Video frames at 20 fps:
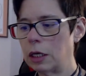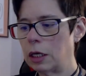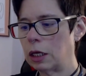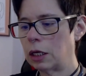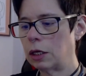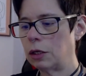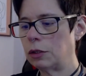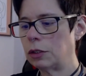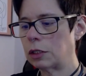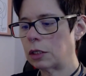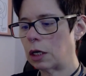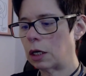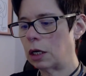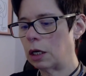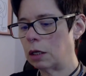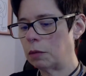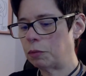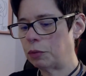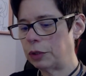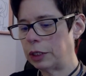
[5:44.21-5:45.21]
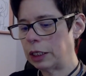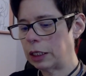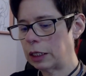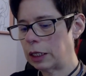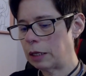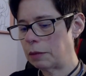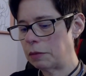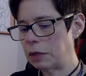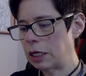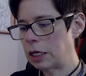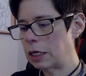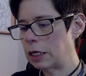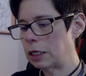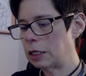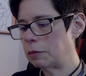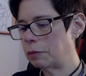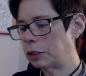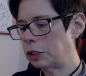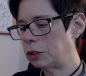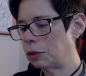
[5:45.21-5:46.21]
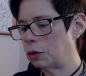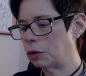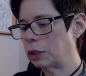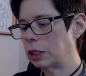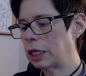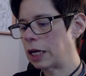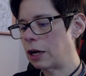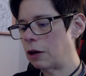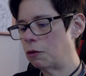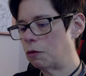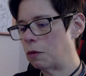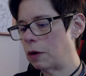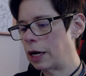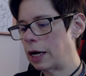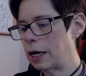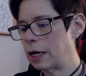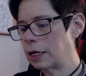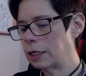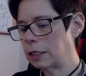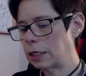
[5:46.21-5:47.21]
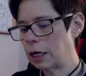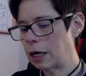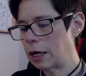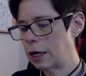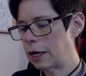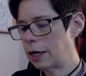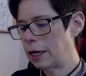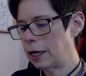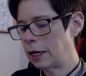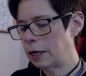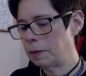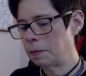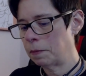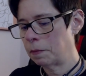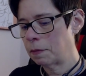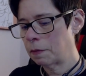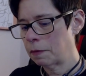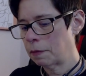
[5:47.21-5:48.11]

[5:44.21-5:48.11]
You start putting them in, but you only get one at a time.